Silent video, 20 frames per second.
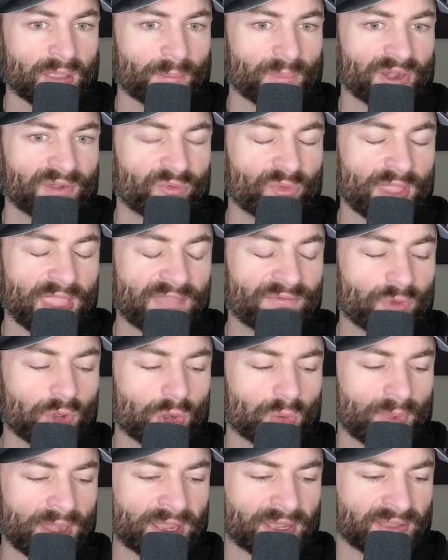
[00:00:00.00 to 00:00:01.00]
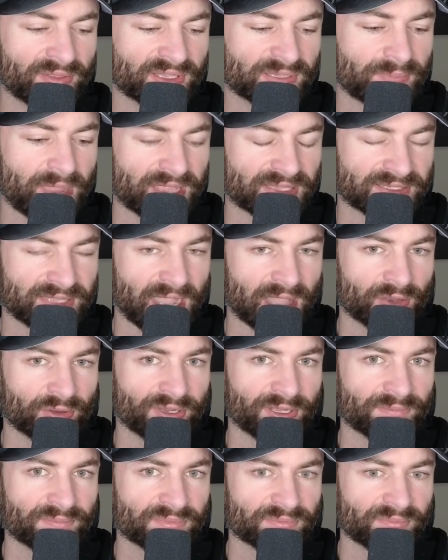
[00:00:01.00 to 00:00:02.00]
But if, if we were ranking this by
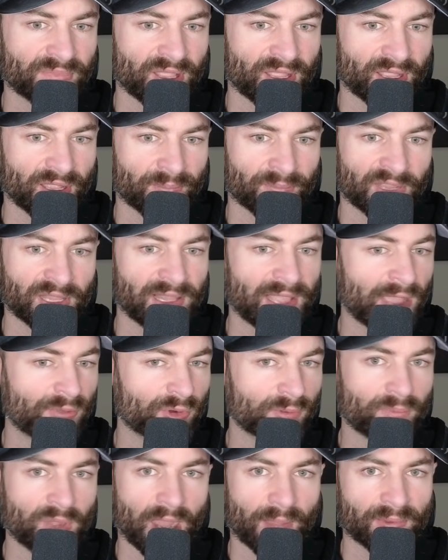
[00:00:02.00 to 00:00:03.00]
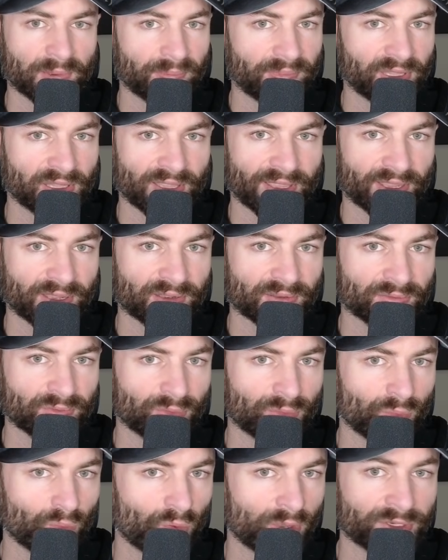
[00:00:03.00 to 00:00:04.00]
salary, um, Cloud would probably be like
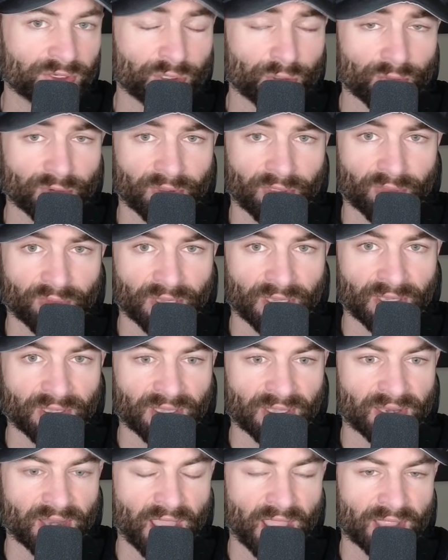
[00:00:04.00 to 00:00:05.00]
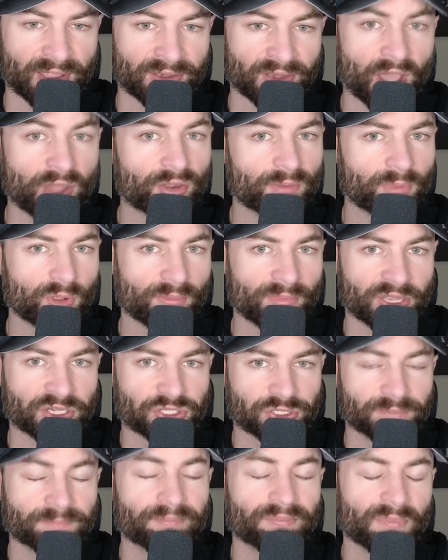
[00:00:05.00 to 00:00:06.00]
one, two, or three and not an honorable
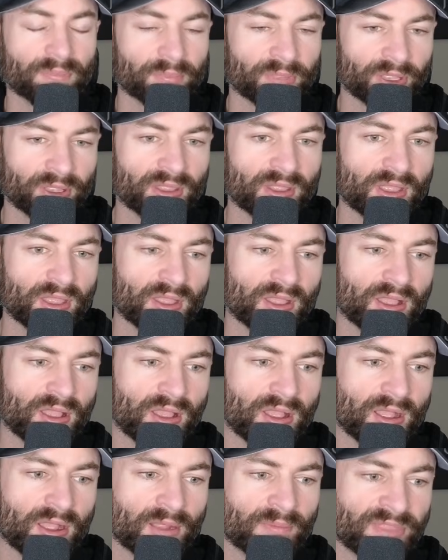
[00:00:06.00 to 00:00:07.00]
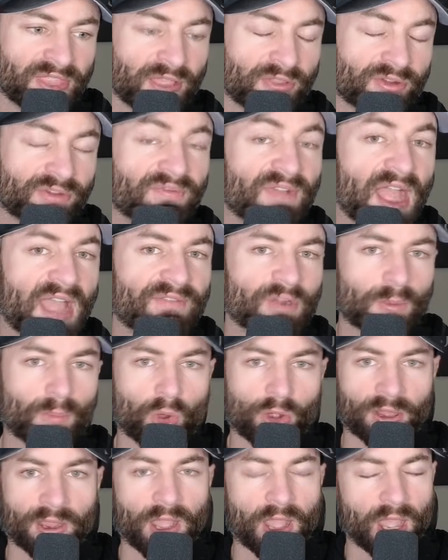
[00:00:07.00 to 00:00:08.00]
mention. But um, the other five are
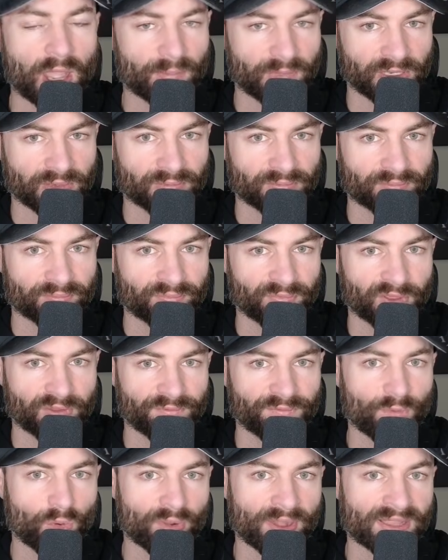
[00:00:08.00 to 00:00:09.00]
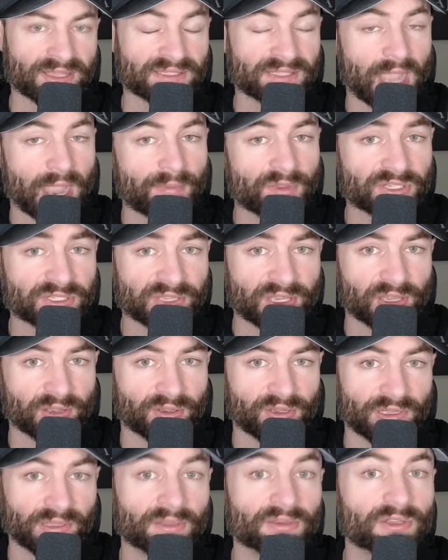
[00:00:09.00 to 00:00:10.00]
more common for a
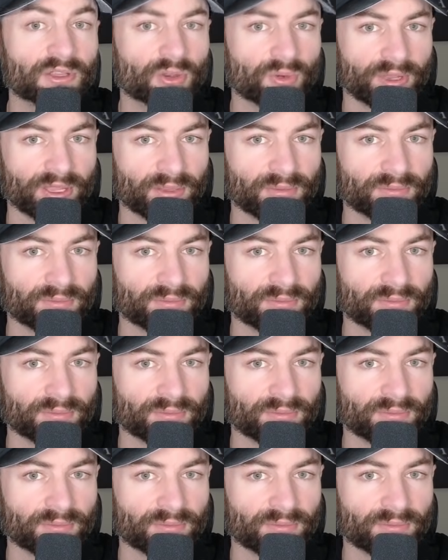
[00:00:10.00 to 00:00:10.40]
cybersecurity degree.